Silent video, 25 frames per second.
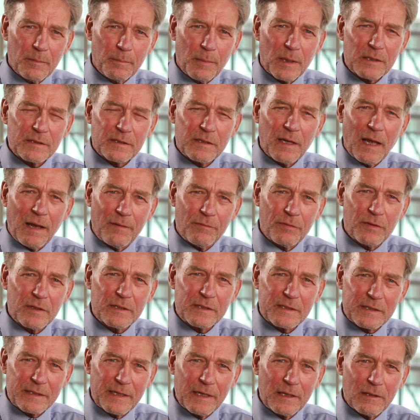must have
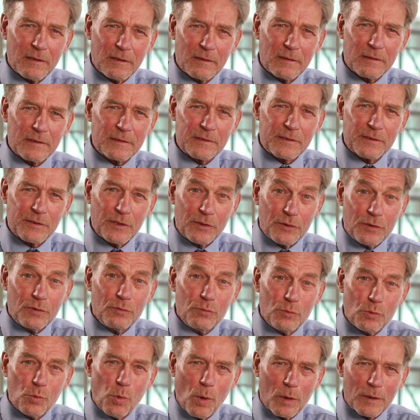the skills to
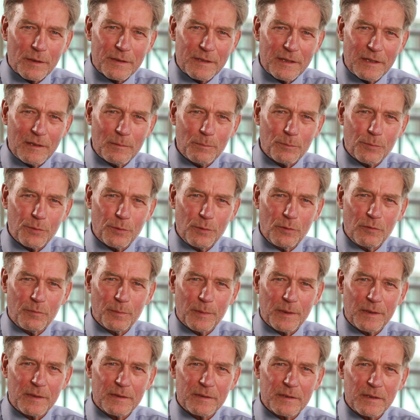do quality
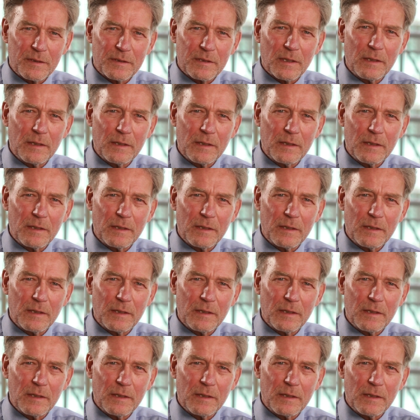improvement,